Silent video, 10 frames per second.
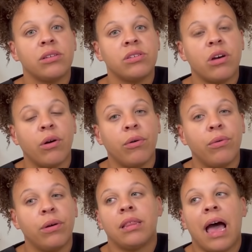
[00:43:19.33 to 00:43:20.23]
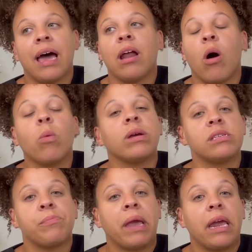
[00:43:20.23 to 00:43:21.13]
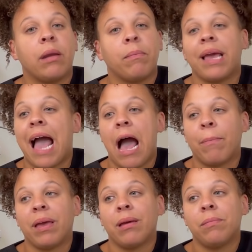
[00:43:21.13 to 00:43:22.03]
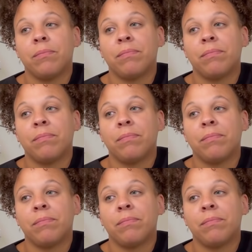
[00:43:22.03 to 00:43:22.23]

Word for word: So that always made me happy.